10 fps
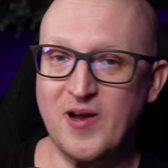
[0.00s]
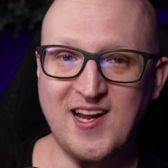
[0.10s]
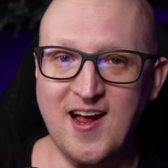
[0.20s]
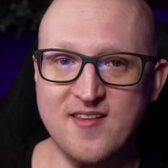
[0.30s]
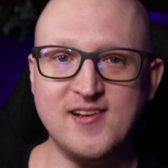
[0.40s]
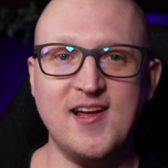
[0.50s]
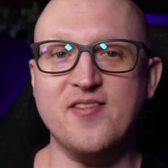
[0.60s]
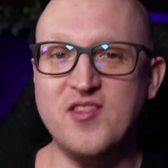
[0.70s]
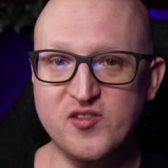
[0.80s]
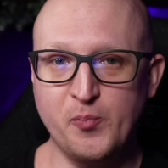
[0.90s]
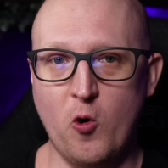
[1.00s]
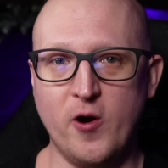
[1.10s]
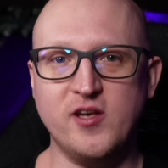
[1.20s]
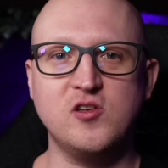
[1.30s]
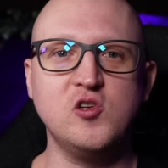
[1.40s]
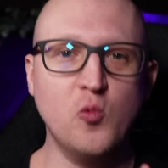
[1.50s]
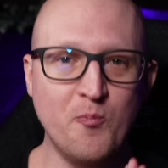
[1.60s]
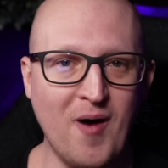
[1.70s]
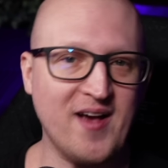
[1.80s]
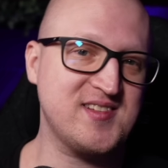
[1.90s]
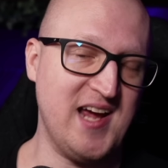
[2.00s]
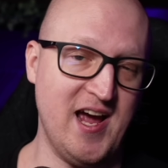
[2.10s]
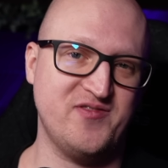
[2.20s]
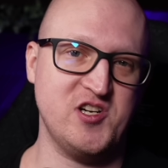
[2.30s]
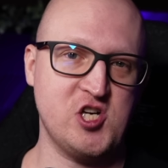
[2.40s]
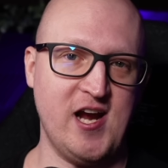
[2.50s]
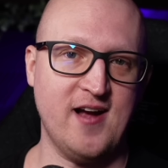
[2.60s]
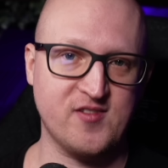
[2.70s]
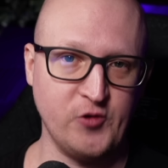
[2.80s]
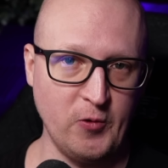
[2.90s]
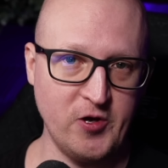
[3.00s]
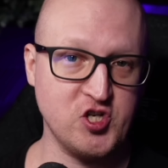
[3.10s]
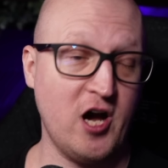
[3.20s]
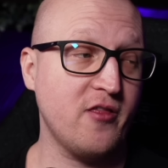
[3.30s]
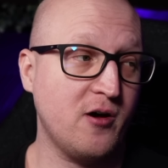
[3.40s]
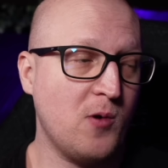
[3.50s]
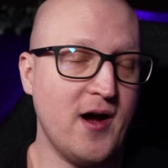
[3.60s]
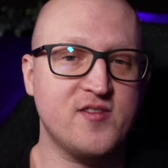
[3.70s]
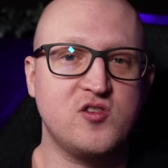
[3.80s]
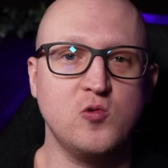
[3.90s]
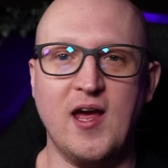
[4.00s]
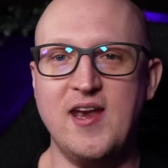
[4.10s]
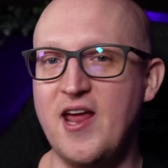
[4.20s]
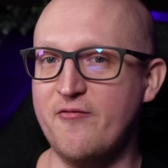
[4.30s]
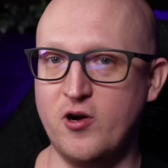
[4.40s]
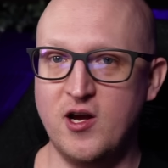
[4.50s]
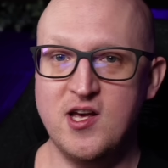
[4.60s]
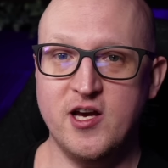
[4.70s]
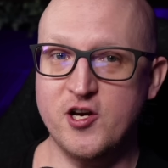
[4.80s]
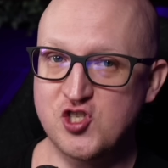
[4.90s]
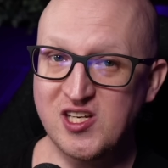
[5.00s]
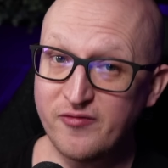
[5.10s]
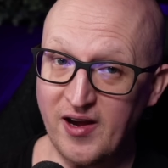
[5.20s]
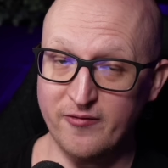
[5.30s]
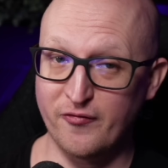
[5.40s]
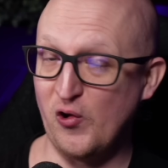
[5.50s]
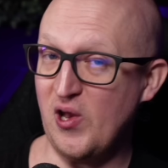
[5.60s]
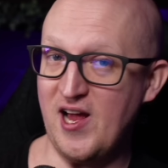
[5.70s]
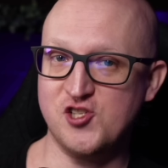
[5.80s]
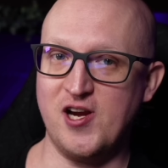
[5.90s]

guess it, at this point you must have shared storage, otherwise you can never achieve a full HA